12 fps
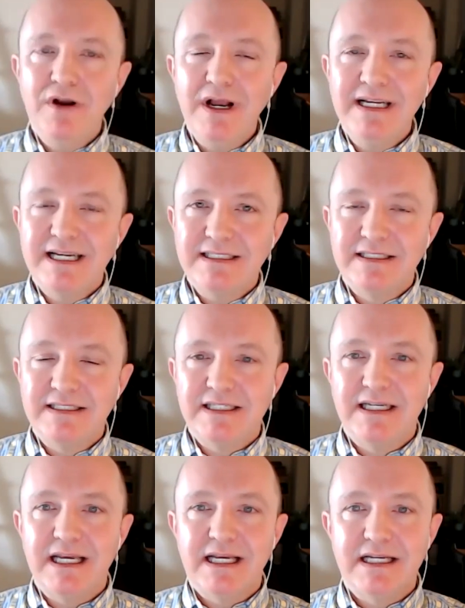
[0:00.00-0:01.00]

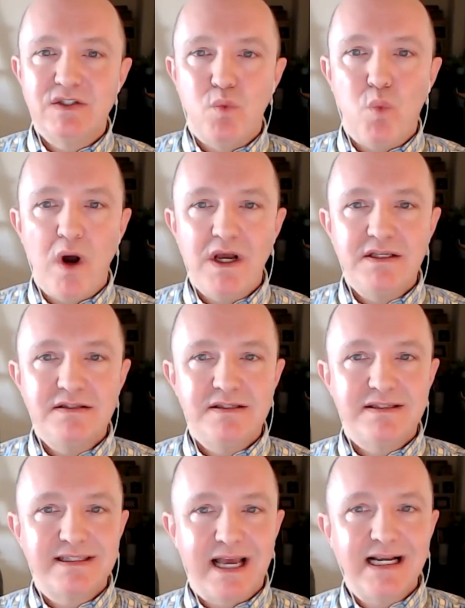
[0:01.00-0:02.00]
identity is one's
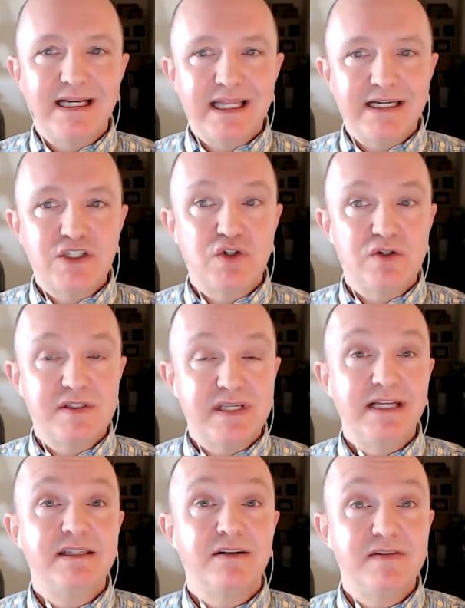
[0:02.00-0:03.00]
psychological
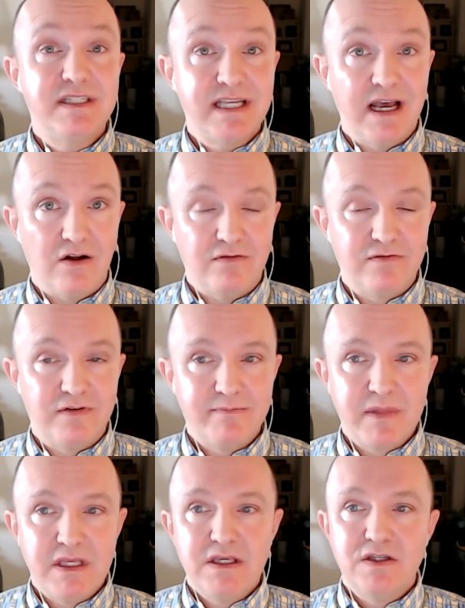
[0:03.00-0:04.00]
sense of self.
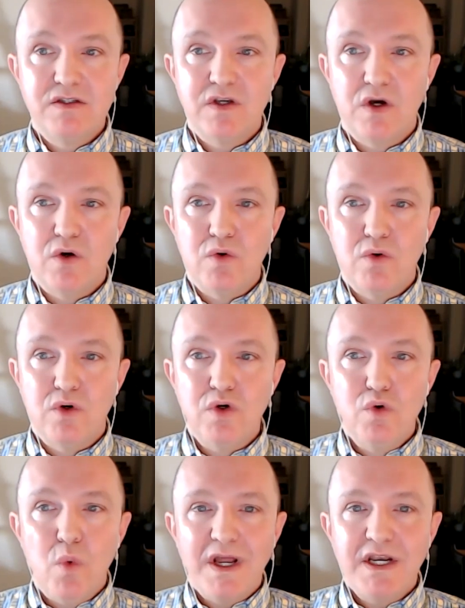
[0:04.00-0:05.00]
So,
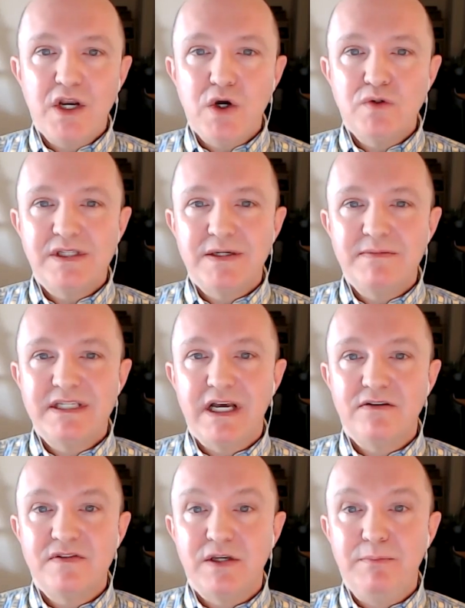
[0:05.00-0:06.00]
who one knows
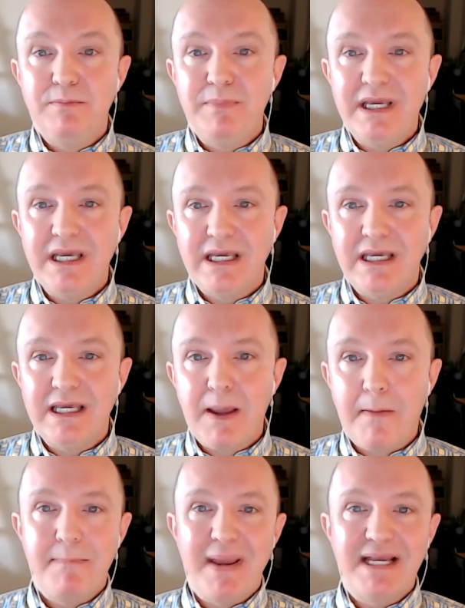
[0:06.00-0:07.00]
themselves to
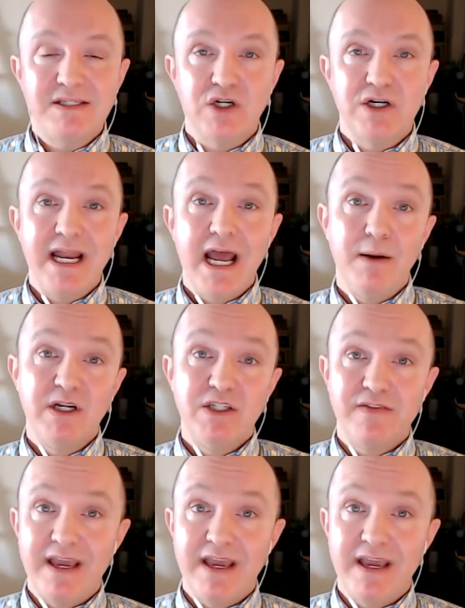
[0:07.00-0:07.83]
be based on how much